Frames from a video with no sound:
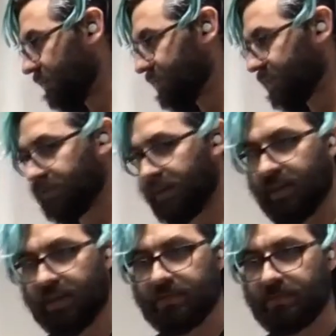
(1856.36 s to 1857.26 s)
feel free
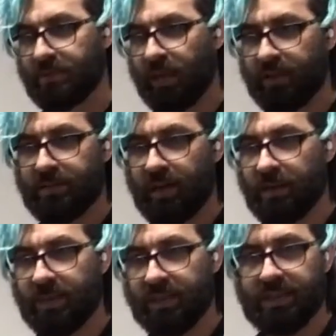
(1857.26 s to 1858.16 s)
to
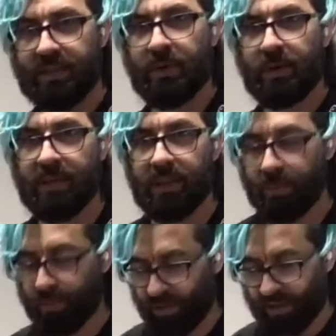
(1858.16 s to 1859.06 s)
talk about things in public in
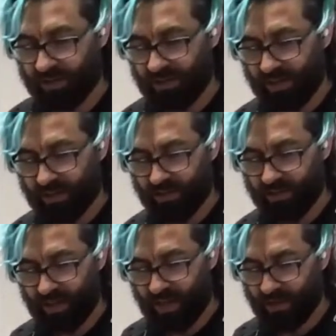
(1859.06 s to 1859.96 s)
the woodworking channel.
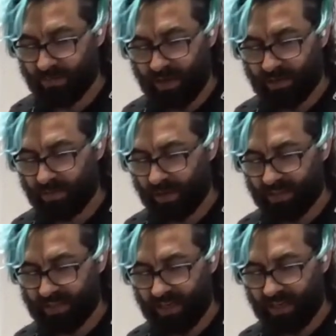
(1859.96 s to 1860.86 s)

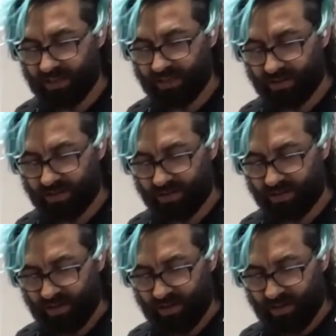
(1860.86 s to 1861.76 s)
I'm excited to